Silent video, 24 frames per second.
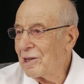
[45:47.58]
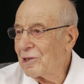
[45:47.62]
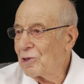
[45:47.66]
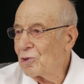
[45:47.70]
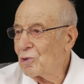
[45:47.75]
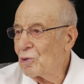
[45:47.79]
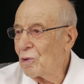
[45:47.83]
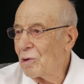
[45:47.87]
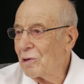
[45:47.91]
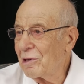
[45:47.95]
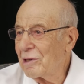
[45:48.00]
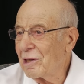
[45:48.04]
can
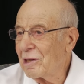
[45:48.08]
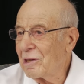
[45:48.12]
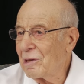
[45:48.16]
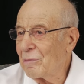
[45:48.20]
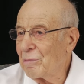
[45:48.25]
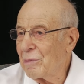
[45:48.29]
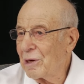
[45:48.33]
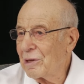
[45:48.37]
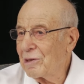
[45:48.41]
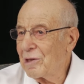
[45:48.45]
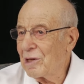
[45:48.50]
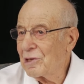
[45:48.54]
do a little
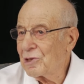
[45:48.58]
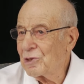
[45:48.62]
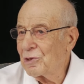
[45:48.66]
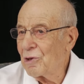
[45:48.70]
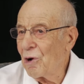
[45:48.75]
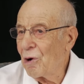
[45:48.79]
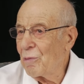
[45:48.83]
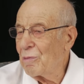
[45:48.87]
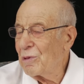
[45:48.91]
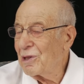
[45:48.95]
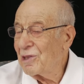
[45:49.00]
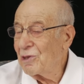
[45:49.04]
bit. There's
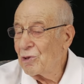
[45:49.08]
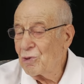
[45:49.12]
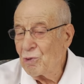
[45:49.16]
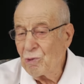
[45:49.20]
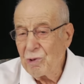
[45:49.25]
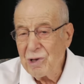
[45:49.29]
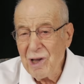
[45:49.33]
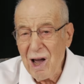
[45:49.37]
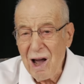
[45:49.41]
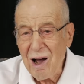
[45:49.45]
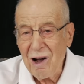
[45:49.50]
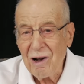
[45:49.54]
nobody
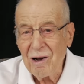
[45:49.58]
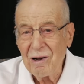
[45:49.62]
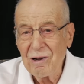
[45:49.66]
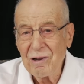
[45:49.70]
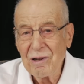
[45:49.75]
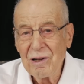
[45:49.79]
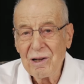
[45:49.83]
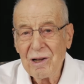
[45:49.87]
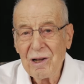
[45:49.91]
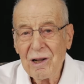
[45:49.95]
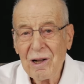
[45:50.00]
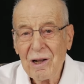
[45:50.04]
too young.
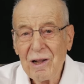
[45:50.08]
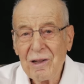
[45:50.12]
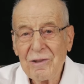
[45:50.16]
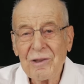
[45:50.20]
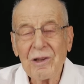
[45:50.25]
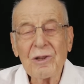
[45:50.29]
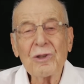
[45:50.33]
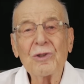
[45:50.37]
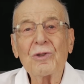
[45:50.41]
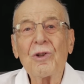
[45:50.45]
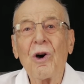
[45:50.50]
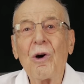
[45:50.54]

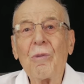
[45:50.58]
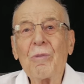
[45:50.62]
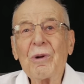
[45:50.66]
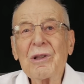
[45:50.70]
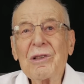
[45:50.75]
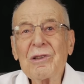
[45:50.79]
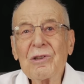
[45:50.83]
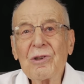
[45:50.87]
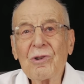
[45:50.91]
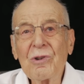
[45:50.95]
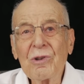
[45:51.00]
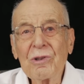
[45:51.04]
There's
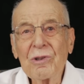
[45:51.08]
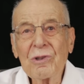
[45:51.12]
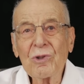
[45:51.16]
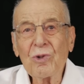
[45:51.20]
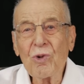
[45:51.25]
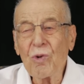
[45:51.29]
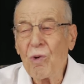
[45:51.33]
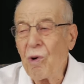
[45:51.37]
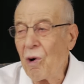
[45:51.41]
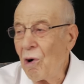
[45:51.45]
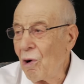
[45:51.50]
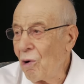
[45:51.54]
nobody
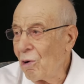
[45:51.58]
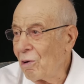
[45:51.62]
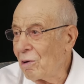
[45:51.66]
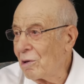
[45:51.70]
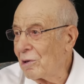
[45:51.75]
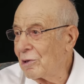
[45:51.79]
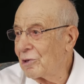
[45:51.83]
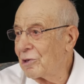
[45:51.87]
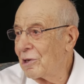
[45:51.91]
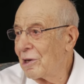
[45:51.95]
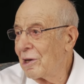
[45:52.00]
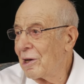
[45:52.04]
too
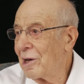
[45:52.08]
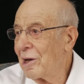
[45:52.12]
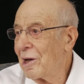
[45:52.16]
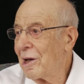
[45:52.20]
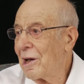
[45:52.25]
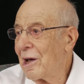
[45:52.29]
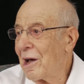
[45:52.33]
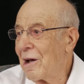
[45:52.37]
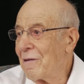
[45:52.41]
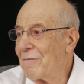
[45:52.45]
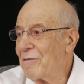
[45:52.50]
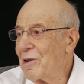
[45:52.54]
old.
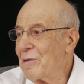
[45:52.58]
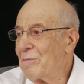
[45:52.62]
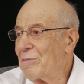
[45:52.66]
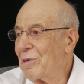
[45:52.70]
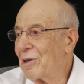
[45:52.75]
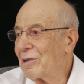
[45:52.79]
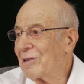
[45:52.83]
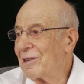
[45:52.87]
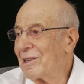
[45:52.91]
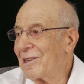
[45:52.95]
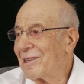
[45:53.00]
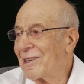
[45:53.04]

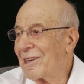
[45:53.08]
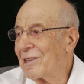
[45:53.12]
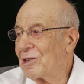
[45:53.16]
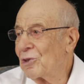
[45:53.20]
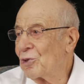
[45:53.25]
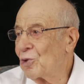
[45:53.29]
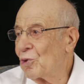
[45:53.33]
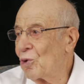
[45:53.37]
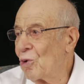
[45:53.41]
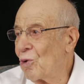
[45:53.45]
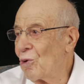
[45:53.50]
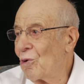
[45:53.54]
Everybody
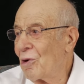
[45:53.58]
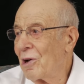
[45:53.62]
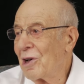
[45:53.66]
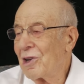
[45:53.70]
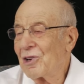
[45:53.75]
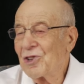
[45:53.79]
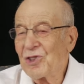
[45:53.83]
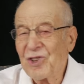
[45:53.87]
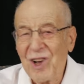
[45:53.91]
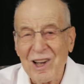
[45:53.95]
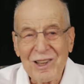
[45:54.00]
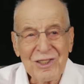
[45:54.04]
can do
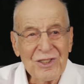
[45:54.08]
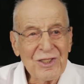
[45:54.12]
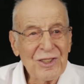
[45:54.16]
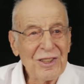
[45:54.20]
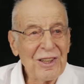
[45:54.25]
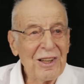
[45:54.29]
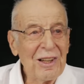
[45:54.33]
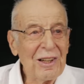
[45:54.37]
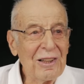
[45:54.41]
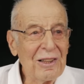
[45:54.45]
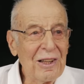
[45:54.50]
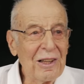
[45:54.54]
just
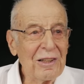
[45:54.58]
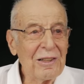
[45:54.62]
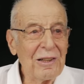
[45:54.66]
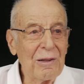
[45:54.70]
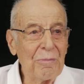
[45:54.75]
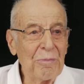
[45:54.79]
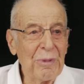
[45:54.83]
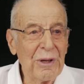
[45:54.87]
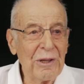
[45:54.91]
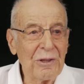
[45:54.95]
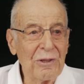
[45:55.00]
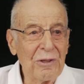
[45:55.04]
a
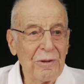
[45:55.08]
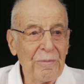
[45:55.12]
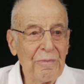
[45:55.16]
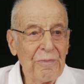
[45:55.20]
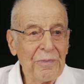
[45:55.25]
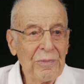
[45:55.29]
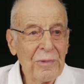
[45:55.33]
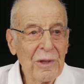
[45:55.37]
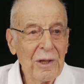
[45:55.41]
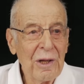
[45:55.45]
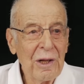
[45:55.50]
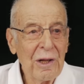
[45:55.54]
little bit.
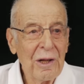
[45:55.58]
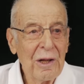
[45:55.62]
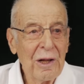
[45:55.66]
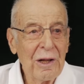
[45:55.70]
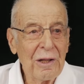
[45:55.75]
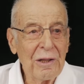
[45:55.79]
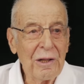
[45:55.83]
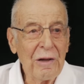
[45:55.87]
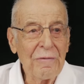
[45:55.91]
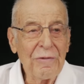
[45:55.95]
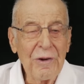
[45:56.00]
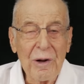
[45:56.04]

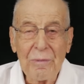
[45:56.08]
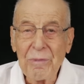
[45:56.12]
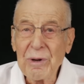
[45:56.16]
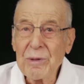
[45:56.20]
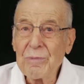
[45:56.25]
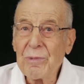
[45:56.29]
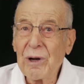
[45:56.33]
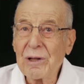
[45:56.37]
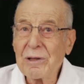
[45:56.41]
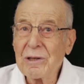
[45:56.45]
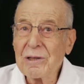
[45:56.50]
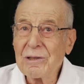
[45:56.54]
And if
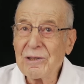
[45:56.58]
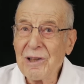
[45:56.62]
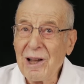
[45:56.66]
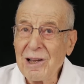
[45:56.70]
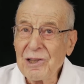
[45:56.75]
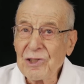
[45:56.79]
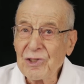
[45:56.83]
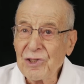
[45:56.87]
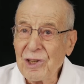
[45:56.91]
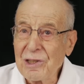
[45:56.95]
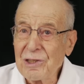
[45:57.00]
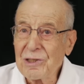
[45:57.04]
everybody
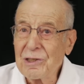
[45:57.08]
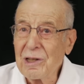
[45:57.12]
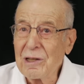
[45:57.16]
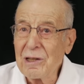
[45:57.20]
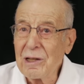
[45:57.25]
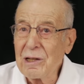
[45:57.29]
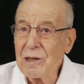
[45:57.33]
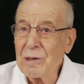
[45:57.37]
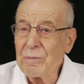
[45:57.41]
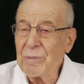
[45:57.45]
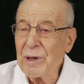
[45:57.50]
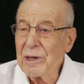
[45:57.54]
does just a
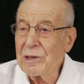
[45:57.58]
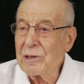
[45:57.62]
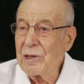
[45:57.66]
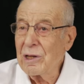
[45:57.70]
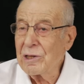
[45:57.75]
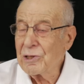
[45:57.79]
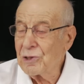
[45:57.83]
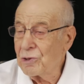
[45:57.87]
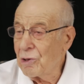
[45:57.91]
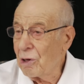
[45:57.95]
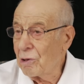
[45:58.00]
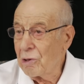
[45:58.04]
little bit,
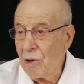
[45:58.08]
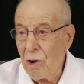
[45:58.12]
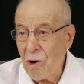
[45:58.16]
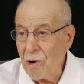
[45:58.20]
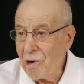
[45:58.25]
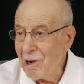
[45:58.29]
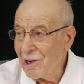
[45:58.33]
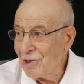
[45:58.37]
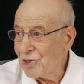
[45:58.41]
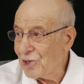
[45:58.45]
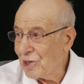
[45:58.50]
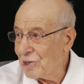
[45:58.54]
it's no
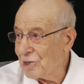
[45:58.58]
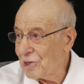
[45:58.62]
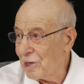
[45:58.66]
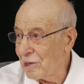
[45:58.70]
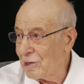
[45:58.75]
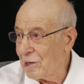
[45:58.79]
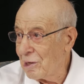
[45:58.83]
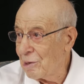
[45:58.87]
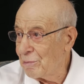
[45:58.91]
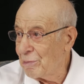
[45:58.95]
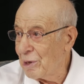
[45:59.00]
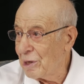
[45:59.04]
longer just a
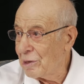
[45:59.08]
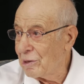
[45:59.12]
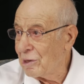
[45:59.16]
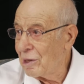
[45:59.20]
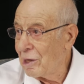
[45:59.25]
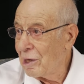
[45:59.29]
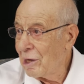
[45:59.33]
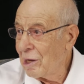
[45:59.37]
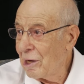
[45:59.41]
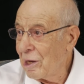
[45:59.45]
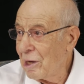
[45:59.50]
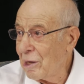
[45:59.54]
little bit.
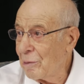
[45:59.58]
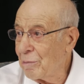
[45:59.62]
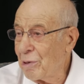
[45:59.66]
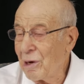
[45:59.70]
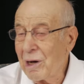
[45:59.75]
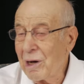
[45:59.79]
It